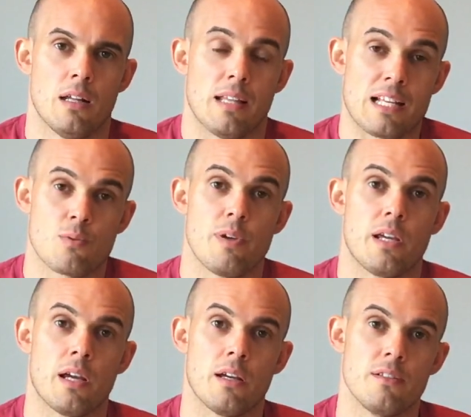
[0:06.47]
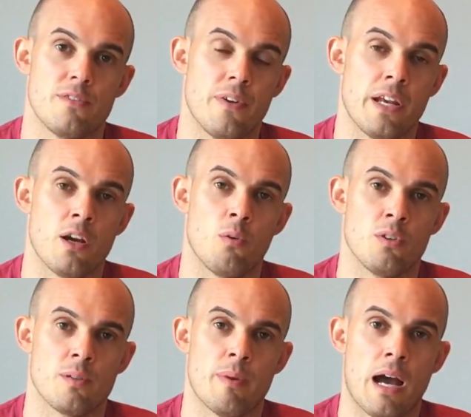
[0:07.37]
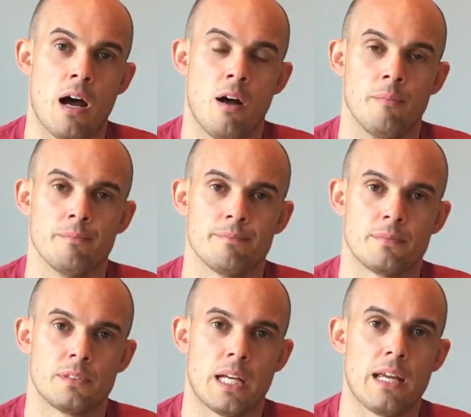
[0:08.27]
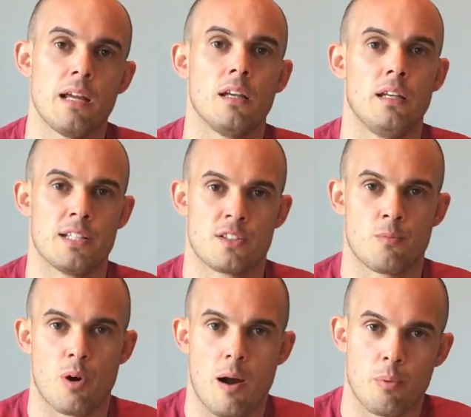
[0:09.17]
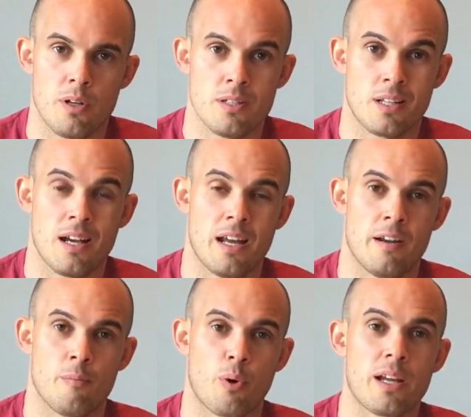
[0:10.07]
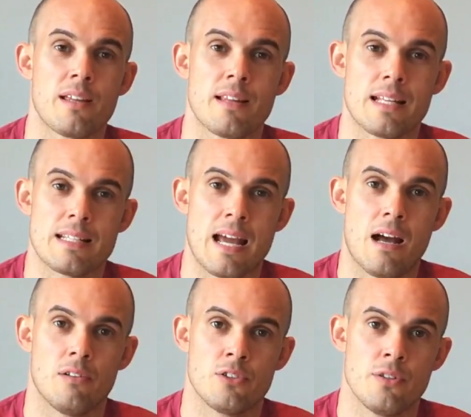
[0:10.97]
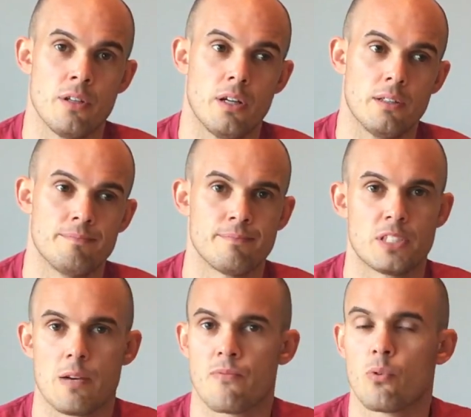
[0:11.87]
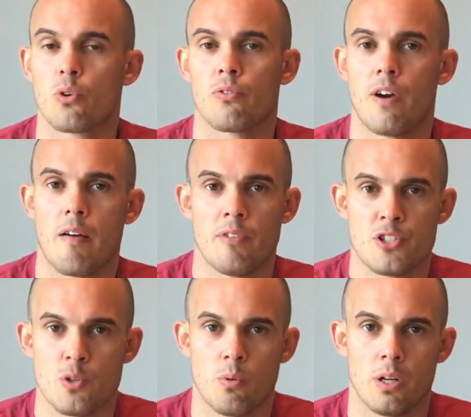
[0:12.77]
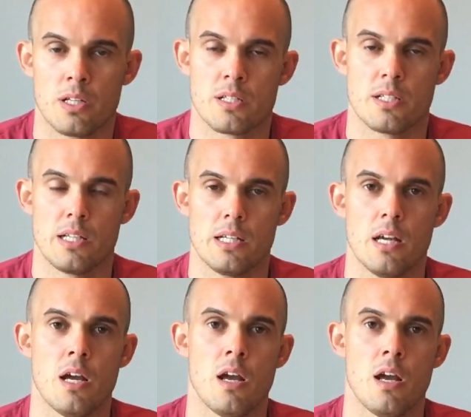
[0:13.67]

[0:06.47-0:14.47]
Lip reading: Last week's video was about taking a list of properties and kind of breaking that down to the top 4 or 5 that you wanted to see